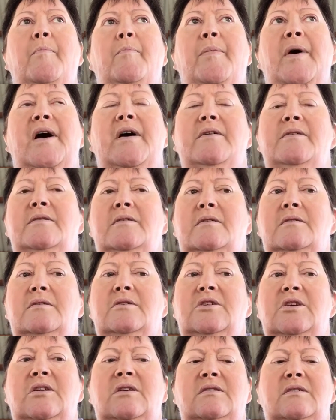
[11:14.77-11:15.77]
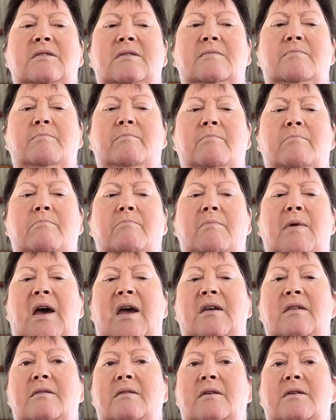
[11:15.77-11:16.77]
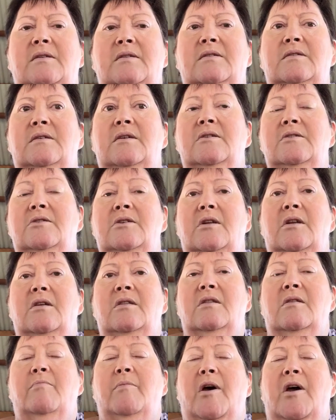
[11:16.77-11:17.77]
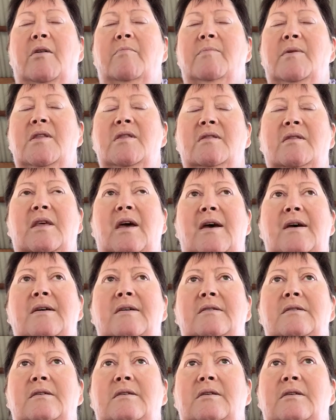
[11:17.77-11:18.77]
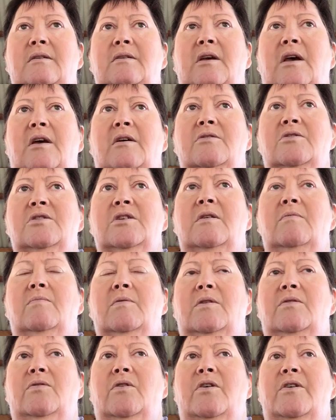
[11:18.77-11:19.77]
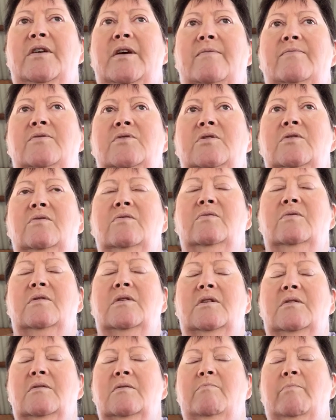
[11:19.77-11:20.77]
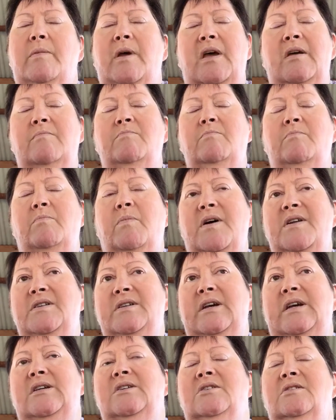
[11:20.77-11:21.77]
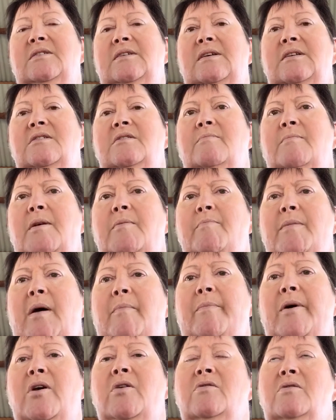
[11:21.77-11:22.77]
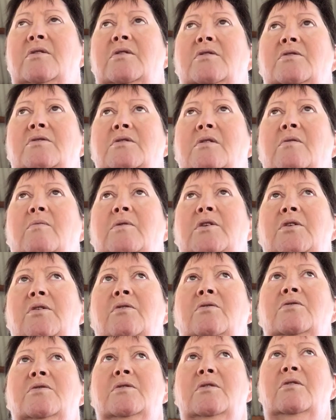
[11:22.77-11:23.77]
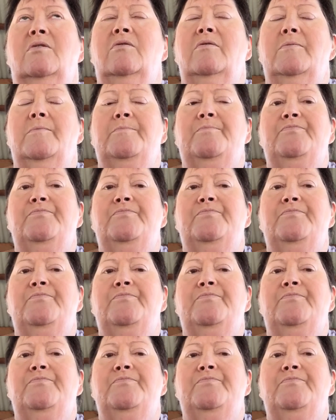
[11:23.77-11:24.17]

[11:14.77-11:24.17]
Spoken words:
But she's made the decision at the moment that she will not have children. And one day she said to me, "Mum, I couldn't do what you do."